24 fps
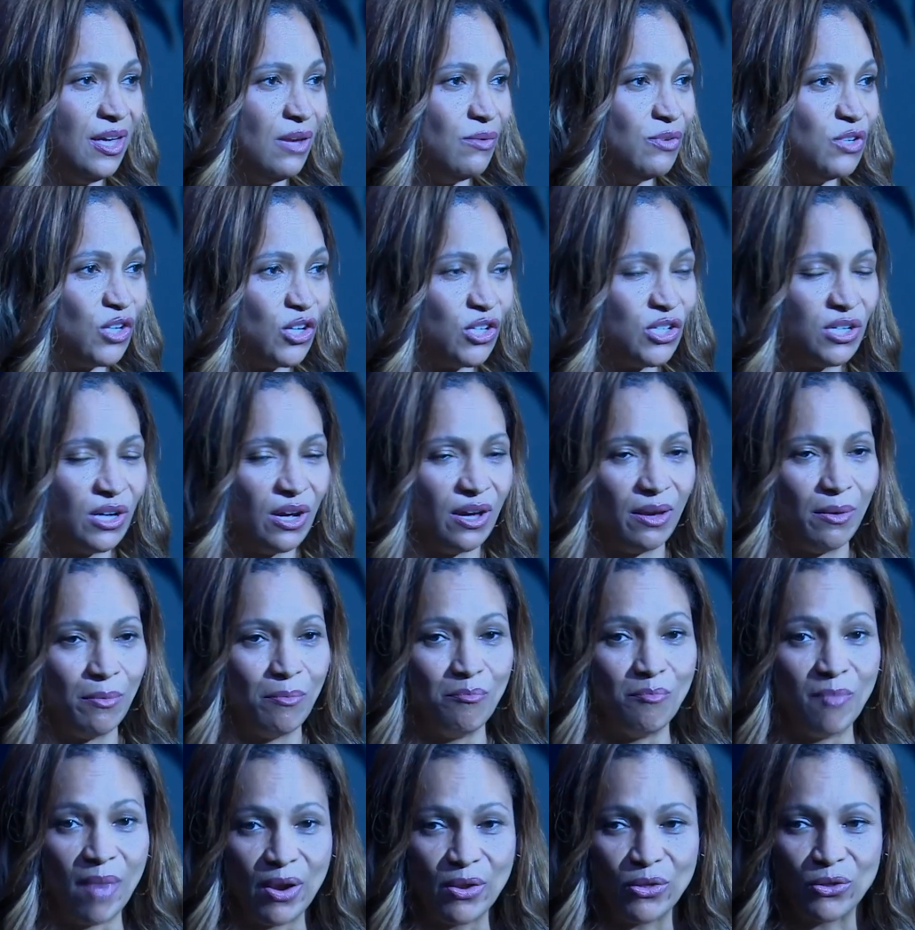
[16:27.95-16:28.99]
It was just a
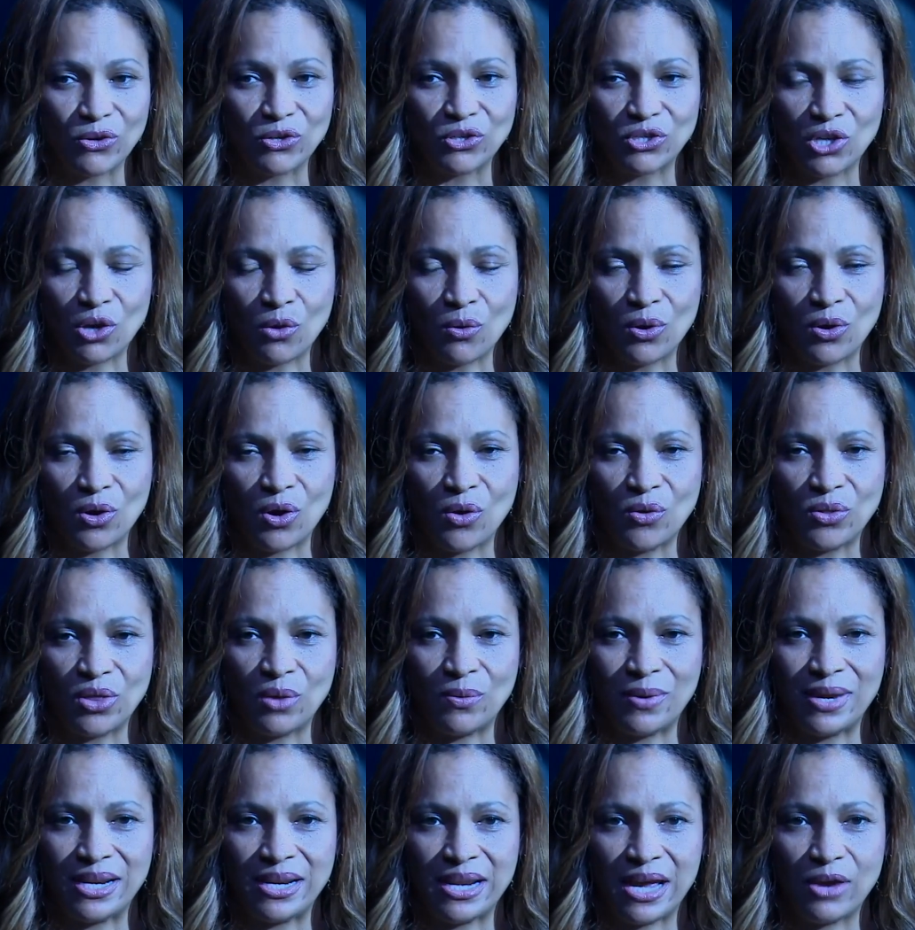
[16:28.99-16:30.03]
month or so ago
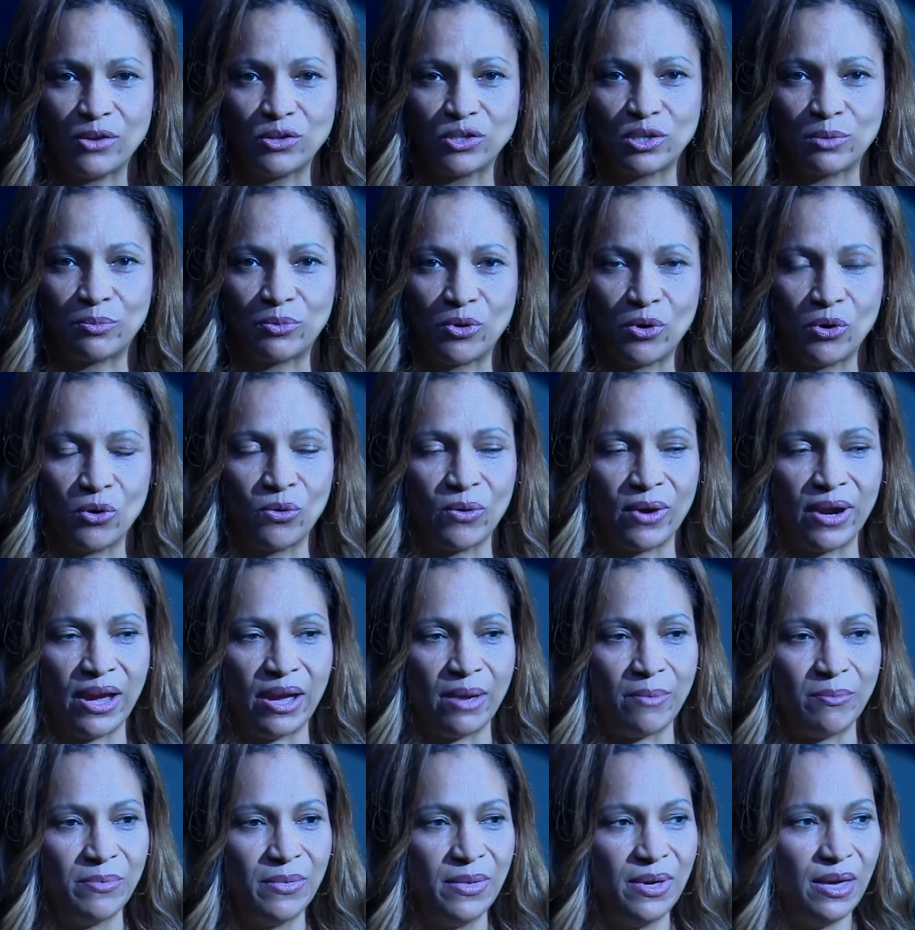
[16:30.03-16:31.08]
that we announced the
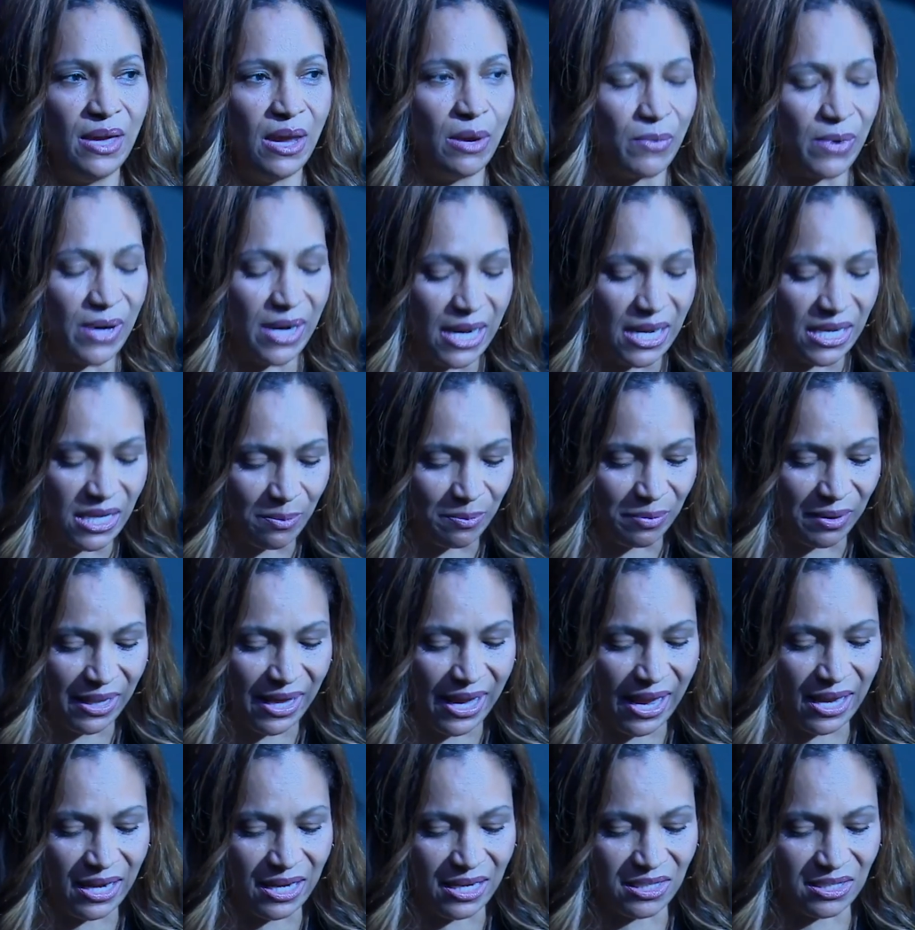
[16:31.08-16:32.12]
program, and we're in the
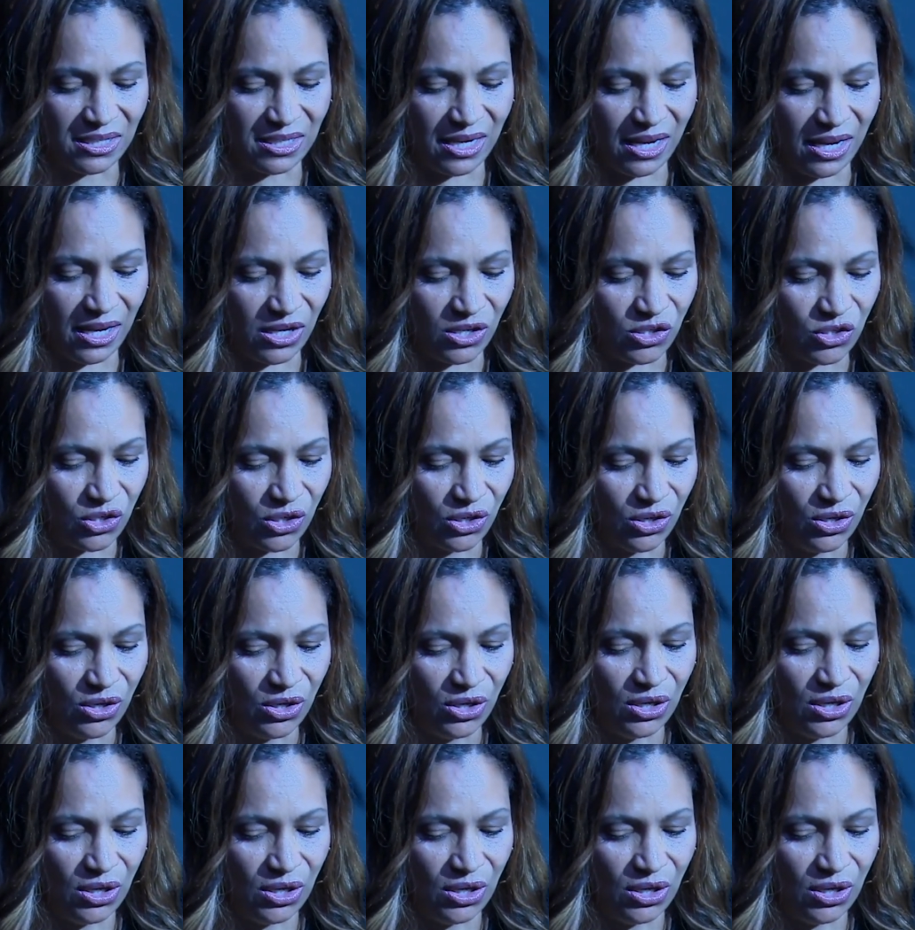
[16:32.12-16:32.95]
planning stage.